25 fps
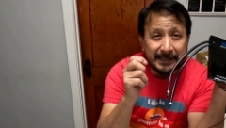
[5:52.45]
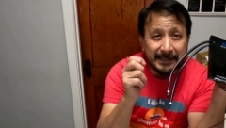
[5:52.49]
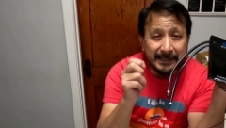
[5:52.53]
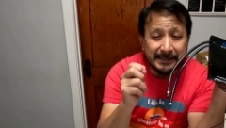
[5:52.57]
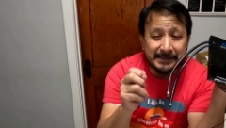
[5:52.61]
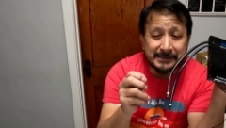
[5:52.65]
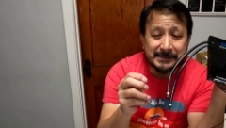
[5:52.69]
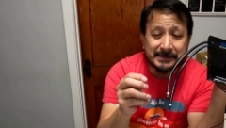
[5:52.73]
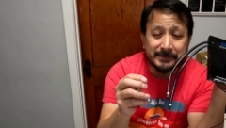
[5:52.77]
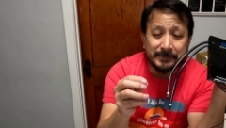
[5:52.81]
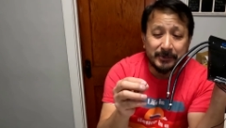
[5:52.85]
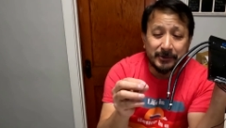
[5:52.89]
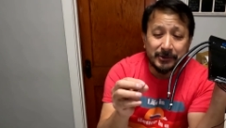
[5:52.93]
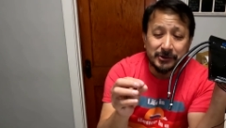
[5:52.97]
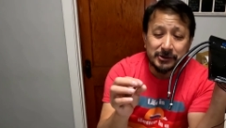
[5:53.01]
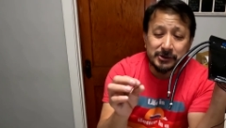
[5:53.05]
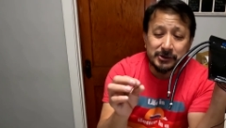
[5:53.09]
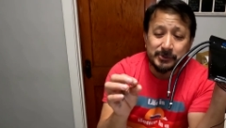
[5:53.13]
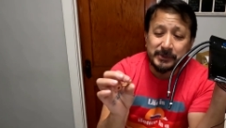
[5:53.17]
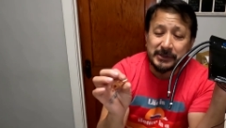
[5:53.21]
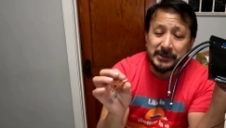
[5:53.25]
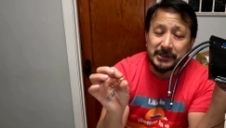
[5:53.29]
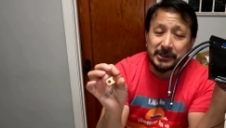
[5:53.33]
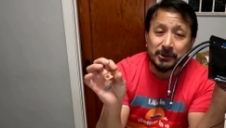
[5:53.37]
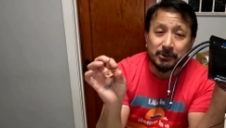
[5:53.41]
It's
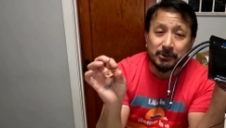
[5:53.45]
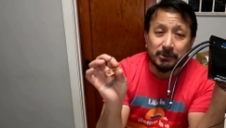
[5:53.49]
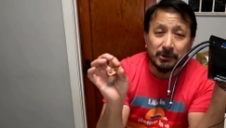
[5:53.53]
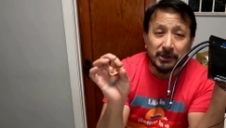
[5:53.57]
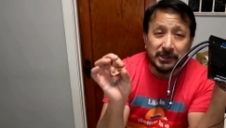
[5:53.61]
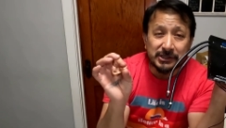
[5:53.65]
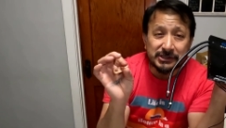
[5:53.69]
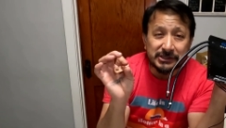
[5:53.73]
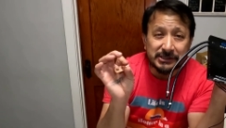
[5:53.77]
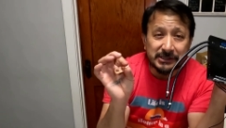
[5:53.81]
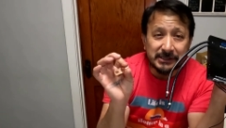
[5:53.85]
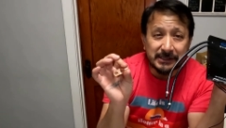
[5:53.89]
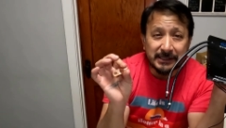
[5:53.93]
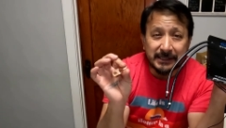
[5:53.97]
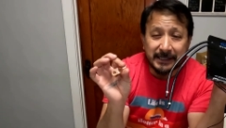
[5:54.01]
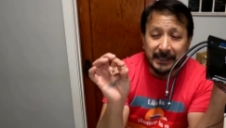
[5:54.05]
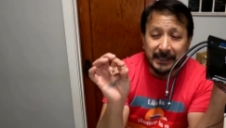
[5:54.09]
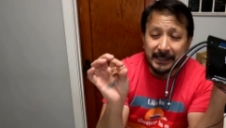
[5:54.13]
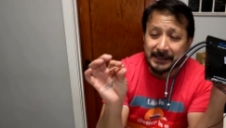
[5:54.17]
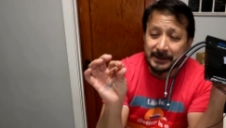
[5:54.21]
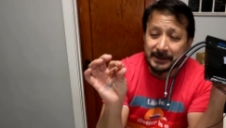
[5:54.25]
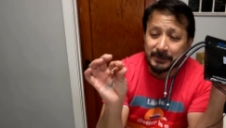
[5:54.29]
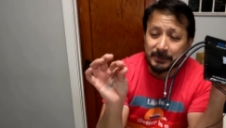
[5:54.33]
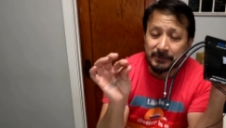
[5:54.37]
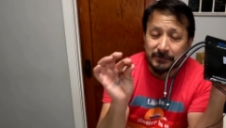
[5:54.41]
supposed to be crushed, and they
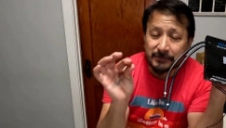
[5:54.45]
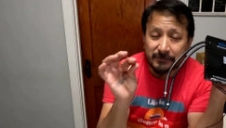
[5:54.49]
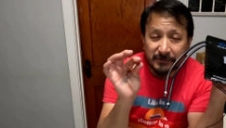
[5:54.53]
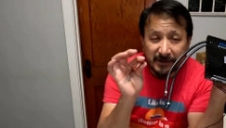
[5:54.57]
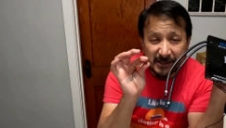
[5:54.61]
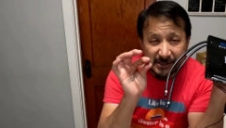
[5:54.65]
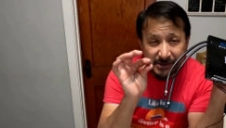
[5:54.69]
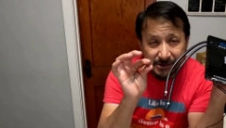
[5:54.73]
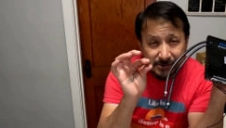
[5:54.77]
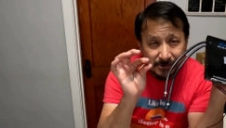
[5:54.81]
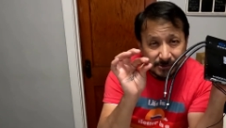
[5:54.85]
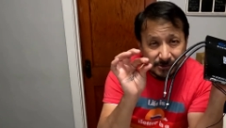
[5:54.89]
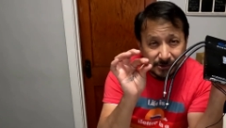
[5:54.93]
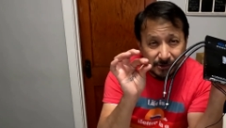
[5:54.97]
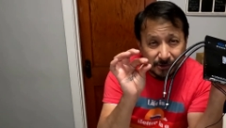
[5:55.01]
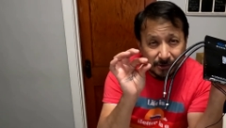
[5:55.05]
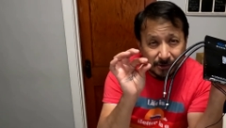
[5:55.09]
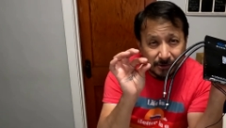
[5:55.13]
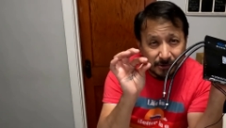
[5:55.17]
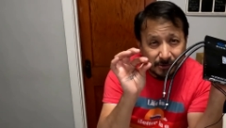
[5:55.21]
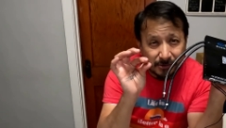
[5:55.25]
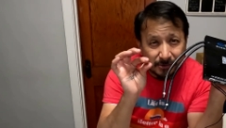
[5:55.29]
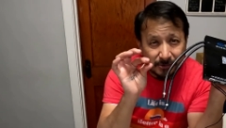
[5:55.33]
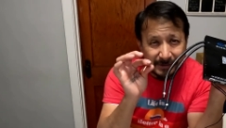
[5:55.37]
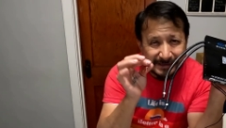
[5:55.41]
got the professional
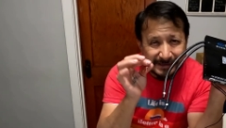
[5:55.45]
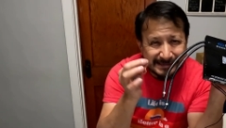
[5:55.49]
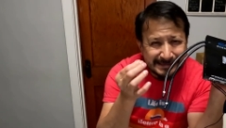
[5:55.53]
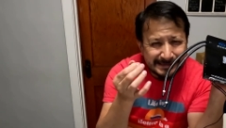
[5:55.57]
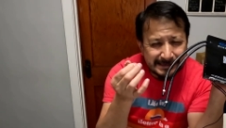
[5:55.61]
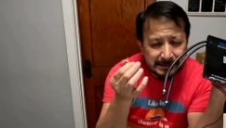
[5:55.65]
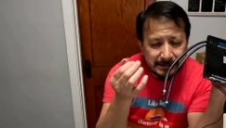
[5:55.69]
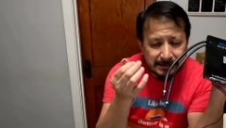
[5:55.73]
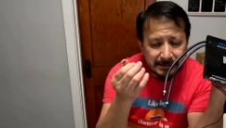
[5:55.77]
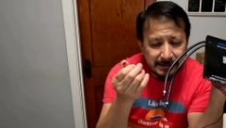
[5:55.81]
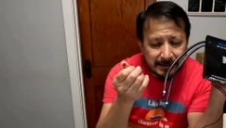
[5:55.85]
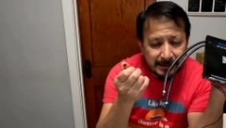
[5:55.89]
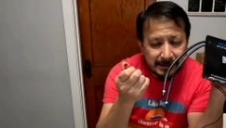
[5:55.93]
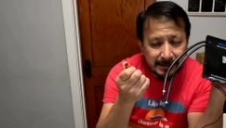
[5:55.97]
circle ones.